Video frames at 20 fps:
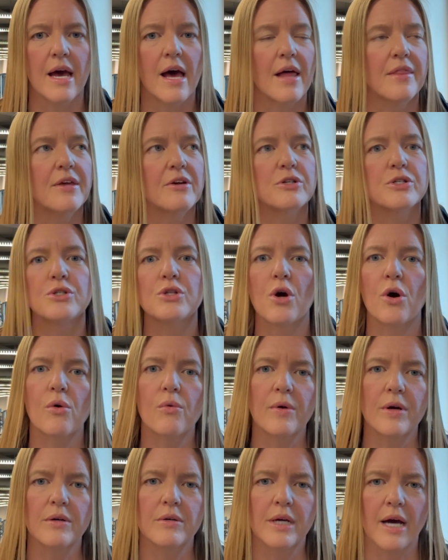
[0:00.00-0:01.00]
There's no
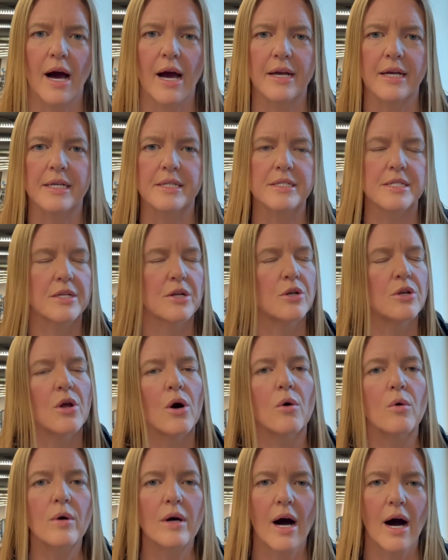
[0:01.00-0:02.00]
real guidance,
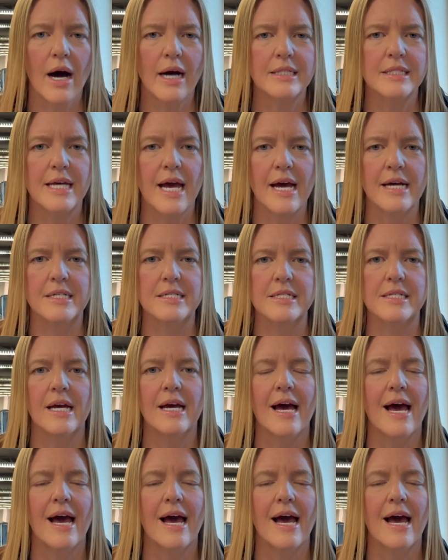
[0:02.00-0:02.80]
no context,